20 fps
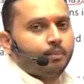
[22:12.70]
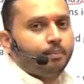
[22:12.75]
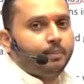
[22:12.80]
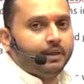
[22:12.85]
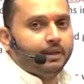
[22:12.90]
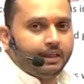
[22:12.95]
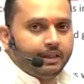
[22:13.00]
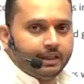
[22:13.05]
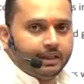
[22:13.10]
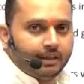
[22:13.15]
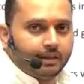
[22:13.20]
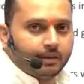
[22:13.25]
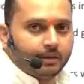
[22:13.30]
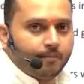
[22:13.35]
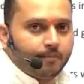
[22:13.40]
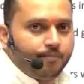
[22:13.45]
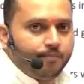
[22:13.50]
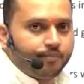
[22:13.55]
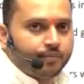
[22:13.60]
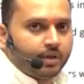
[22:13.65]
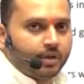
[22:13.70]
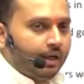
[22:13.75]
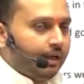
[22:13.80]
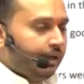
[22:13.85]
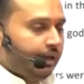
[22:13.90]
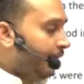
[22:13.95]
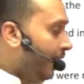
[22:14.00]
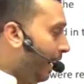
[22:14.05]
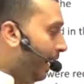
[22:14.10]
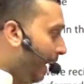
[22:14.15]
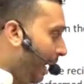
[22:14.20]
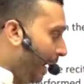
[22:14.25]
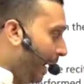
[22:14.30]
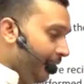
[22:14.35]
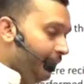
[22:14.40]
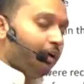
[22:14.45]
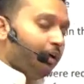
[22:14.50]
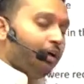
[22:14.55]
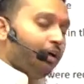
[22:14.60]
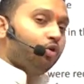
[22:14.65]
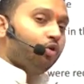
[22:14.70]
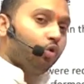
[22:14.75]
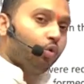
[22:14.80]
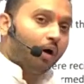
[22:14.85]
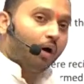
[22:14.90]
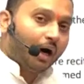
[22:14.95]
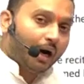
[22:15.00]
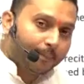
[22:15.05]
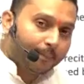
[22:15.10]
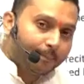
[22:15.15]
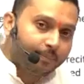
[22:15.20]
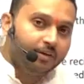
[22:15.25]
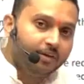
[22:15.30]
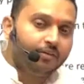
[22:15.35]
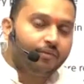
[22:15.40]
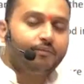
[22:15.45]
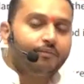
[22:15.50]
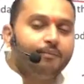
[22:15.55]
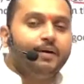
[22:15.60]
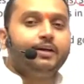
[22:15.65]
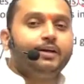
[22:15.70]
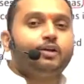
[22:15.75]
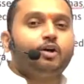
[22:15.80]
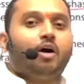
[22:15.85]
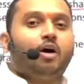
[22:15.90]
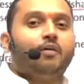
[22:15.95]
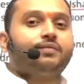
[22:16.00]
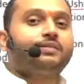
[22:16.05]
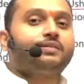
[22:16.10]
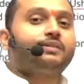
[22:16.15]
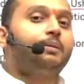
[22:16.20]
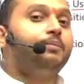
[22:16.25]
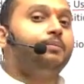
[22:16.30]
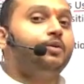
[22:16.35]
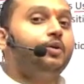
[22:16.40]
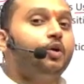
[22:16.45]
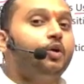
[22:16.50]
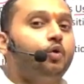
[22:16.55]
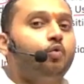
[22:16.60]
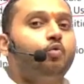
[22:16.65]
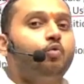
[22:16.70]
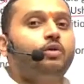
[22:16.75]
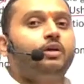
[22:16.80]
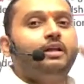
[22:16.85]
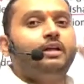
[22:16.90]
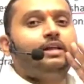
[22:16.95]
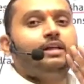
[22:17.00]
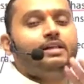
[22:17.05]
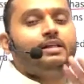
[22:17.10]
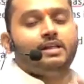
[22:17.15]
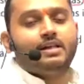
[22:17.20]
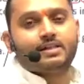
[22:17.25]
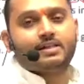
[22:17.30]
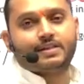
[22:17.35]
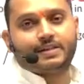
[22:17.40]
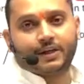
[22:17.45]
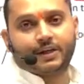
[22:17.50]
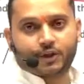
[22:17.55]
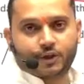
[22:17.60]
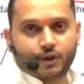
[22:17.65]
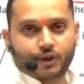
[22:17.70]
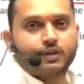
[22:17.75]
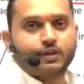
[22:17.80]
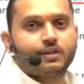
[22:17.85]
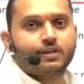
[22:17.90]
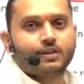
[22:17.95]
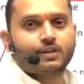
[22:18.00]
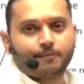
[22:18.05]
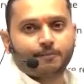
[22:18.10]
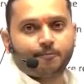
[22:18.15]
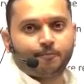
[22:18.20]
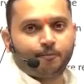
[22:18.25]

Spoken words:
period and to upliftment of some new religious sections.